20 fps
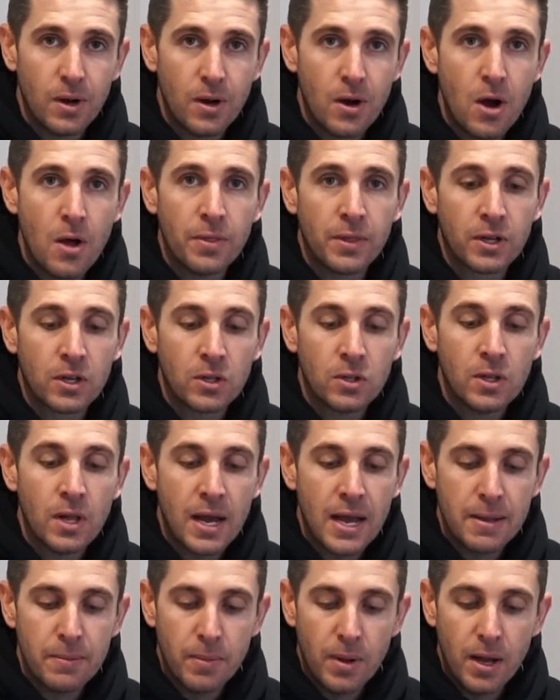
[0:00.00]
on the
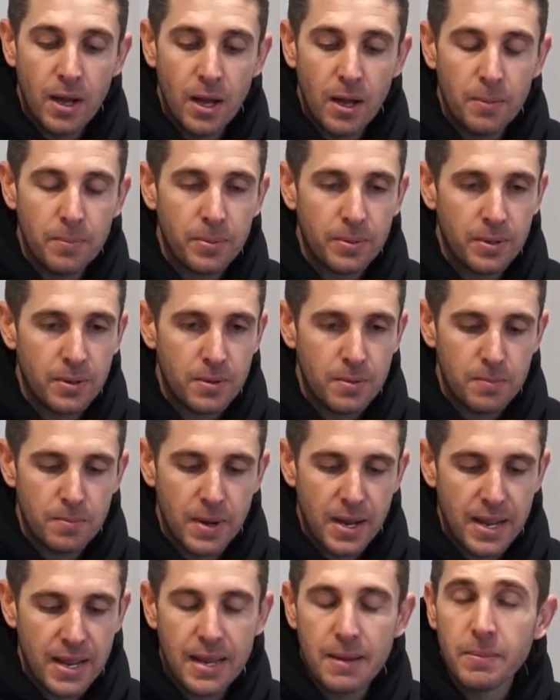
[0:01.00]
climb up,
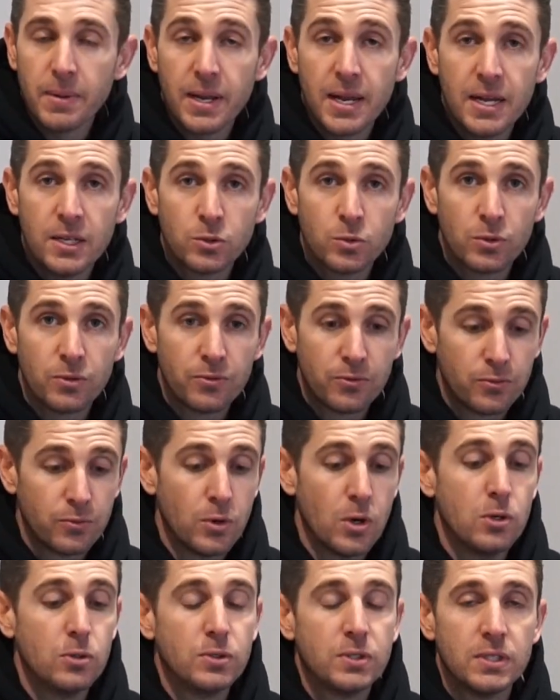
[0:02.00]
my hands were
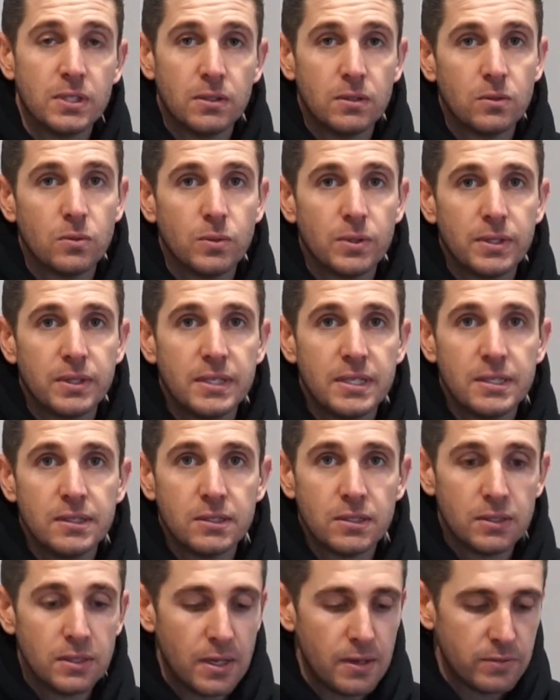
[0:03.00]
frozen with
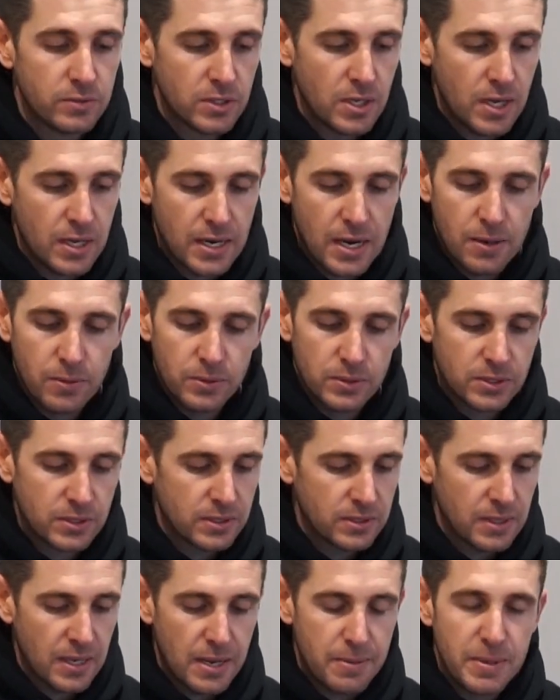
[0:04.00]
these gloves on. I
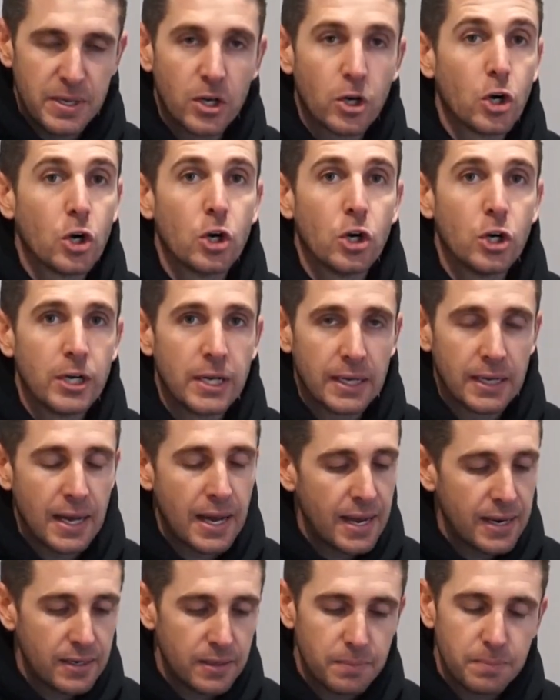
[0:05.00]
was hurting.
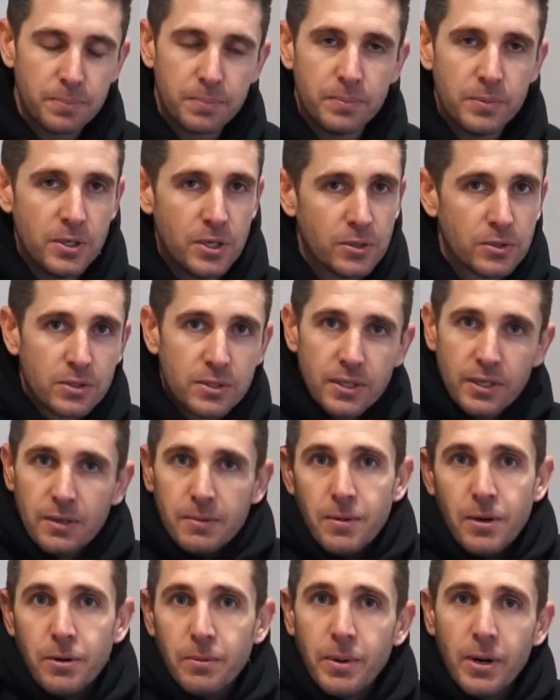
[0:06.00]
I had to, stick
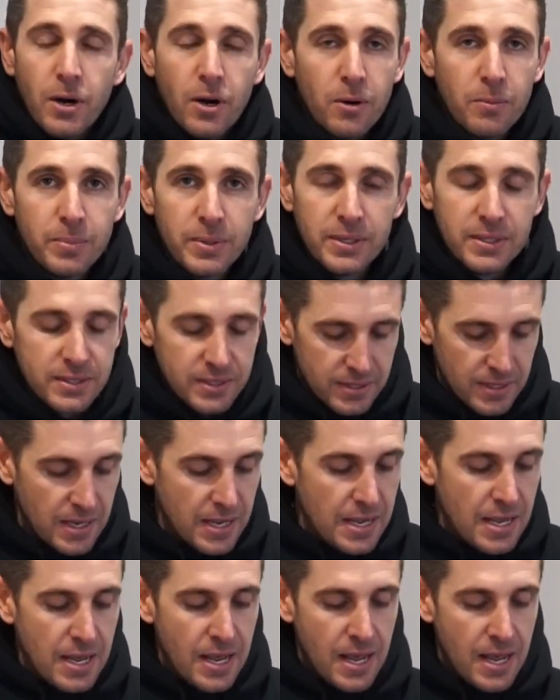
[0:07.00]
them under my armpits